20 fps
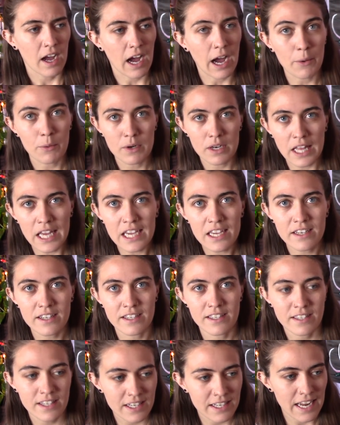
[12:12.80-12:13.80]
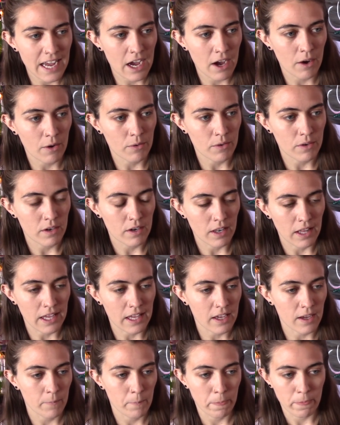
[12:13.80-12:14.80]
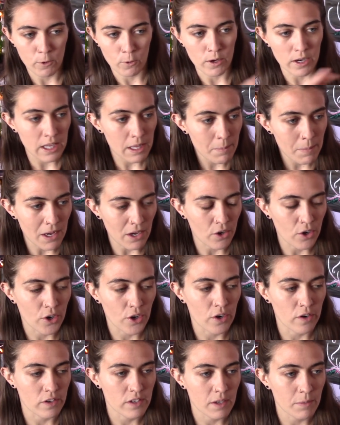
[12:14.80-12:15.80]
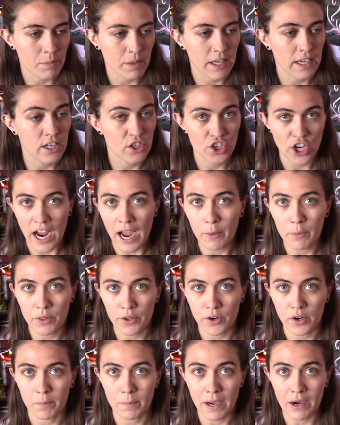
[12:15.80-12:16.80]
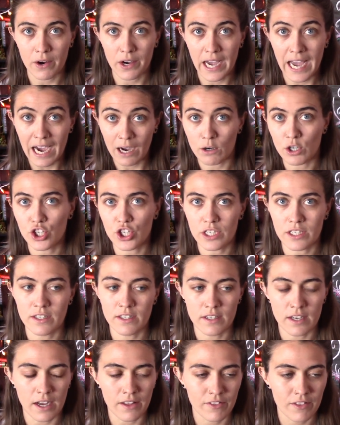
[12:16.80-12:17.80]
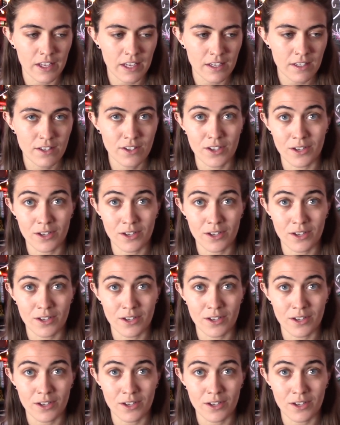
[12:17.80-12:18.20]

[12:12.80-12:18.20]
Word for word: I would like to sit down, like, or email her or something and chat with her about how she's done this.